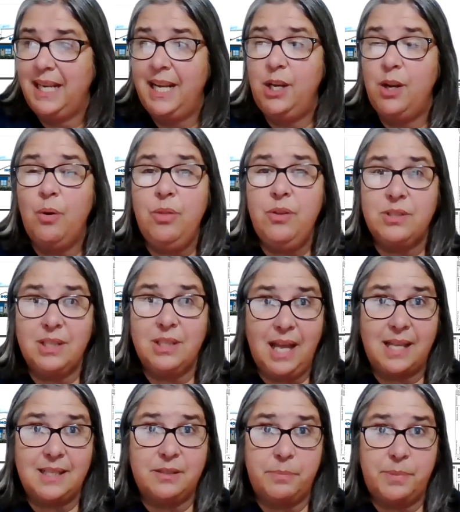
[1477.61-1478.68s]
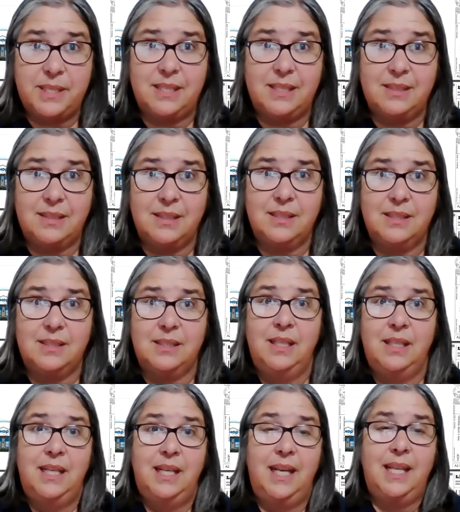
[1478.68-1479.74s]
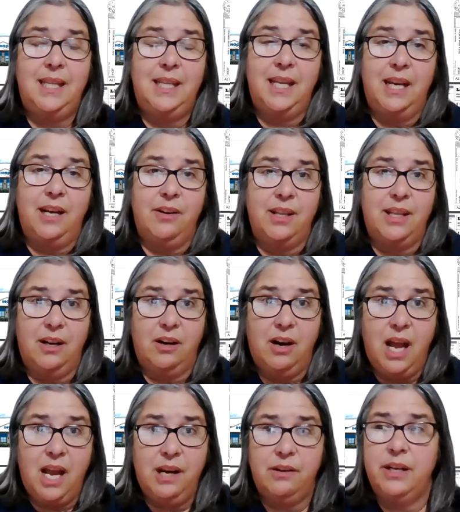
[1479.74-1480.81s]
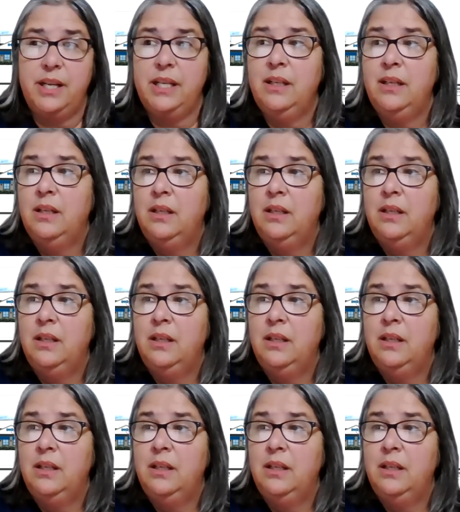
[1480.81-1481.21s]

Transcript: And I know there's lots of businesses in the area that are hiring.